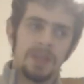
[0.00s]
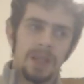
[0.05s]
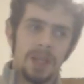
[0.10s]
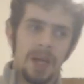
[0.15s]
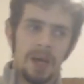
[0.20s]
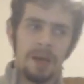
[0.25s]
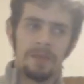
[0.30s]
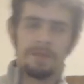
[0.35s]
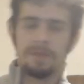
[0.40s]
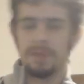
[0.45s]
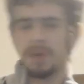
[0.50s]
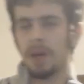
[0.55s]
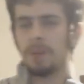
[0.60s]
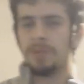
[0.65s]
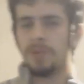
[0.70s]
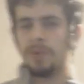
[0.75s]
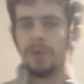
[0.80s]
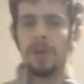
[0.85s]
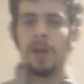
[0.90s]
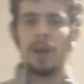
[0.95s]
that I've
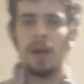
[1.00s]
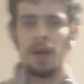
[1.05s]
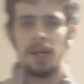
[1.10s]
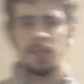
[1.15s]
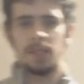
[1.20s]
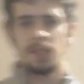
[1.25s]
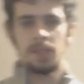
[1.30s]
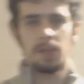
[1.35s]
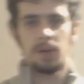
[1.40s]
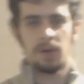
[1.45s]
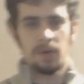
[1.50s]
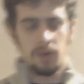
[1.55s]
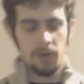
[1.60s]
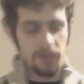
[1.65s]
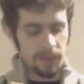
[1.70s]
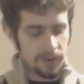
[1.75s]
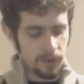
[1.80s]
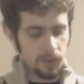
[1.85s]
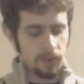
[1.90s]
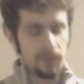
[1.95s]
come to realize, you know,
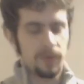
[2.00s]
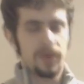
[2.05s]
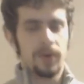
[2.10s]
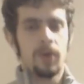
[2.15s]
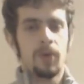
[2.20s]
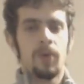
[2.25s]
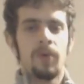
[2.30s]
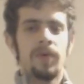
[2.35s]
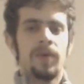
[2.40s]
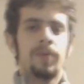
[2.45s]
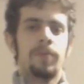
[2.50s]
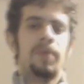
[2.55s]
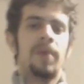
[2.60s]
over the